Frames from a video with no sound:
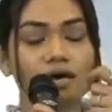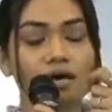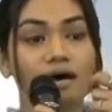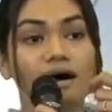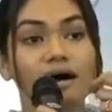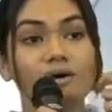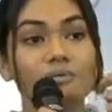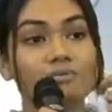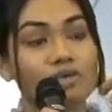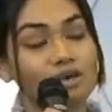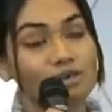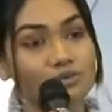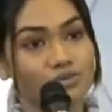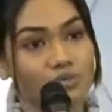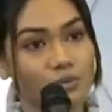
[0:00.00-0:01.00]
Thank
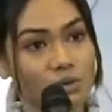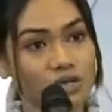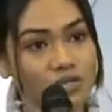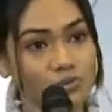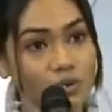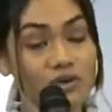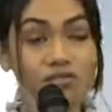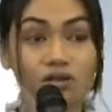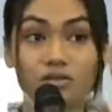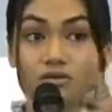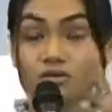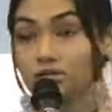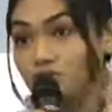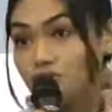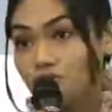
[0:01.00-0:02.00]
you so much. We have another
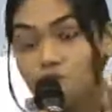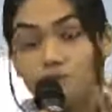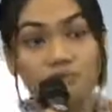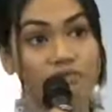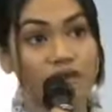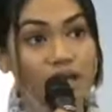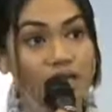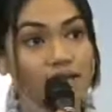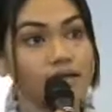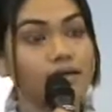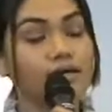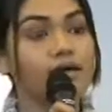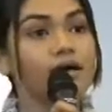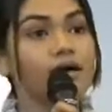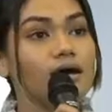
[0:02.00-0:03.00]
question from Frankie.
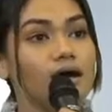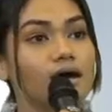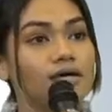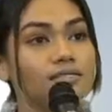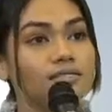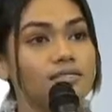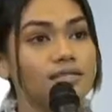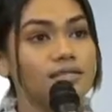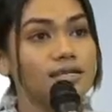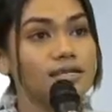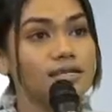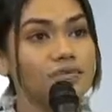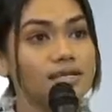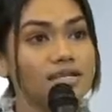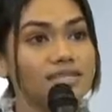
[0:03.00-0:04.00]

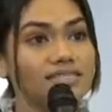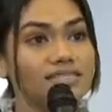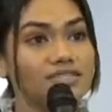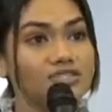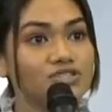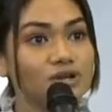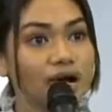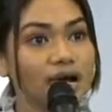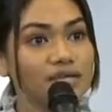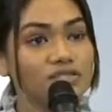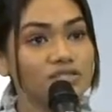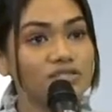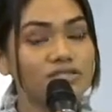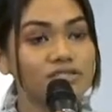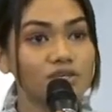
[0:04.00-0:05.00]
Sustainability tries
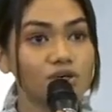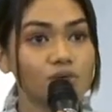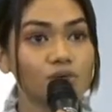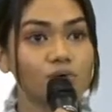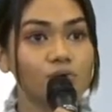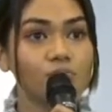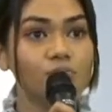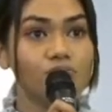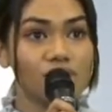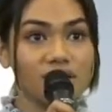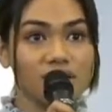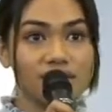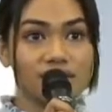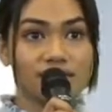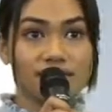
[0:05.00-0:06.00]
to secure
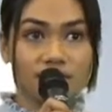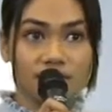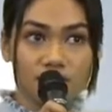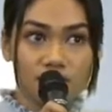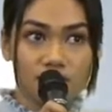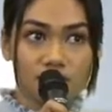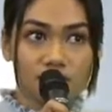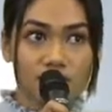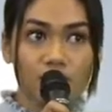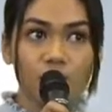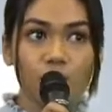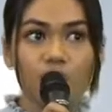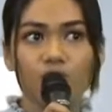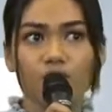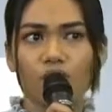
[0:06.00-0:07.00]
present needs
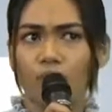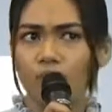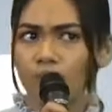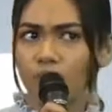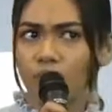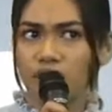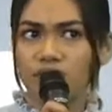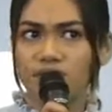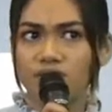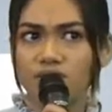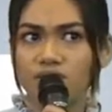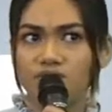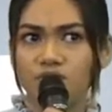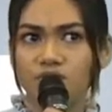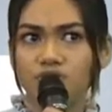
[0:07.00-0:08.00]
without compromising the
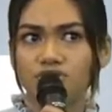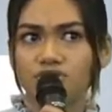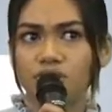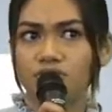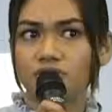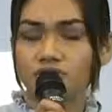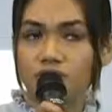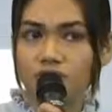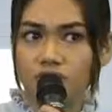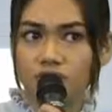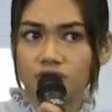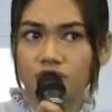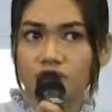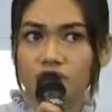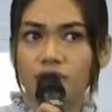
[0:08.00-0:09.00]
future
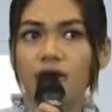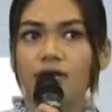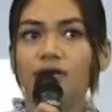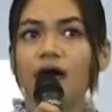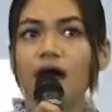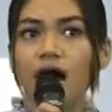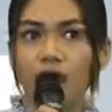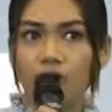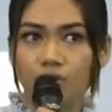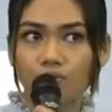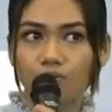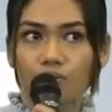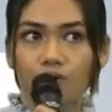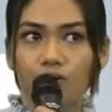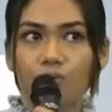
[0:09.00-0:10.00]
generations. How?
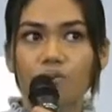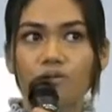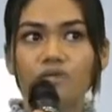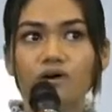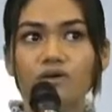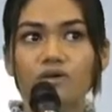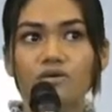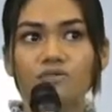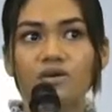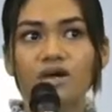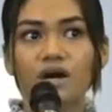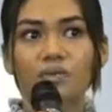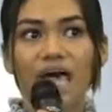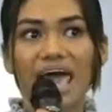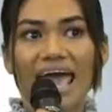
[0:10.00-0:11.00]
Without giving
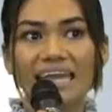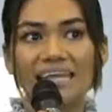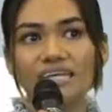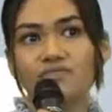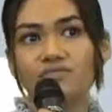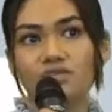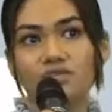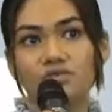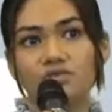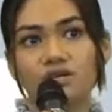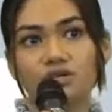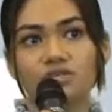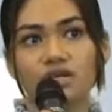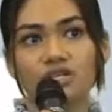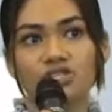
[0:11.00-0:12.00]
up any of the three
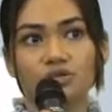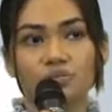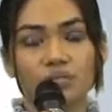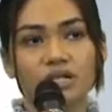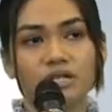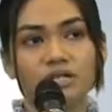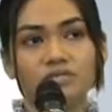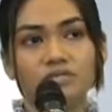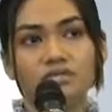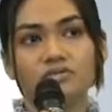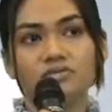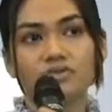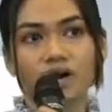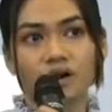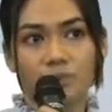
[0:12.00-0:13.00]
essential pillars:
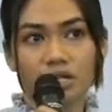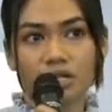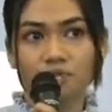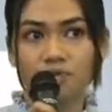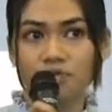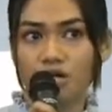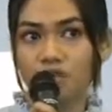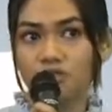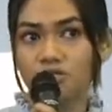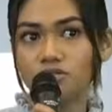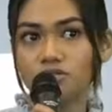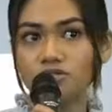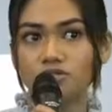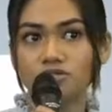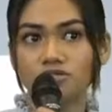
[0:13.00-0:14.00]
environmental protection,
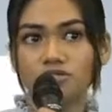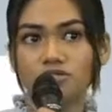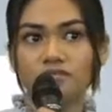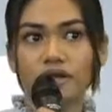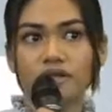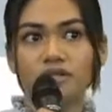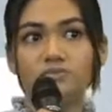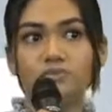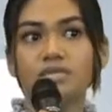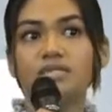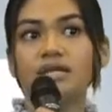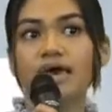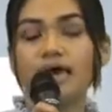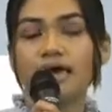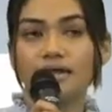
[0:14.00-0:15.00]
social development,
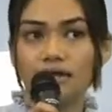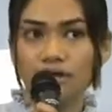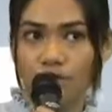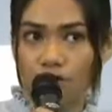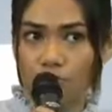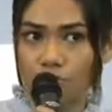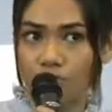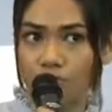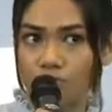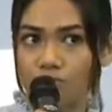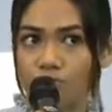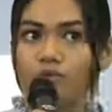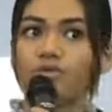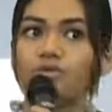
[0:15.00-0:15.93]
and economic growth.